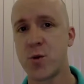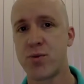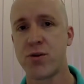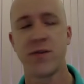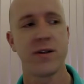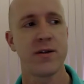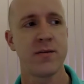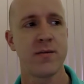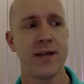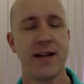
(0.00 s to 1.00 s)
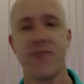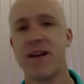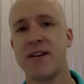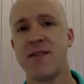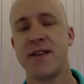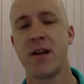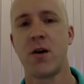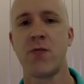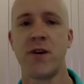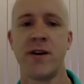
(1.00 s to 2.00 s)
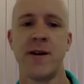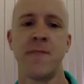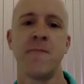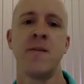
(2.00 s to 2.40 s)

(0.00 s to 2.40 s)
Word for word: or proven ineffective in the long run,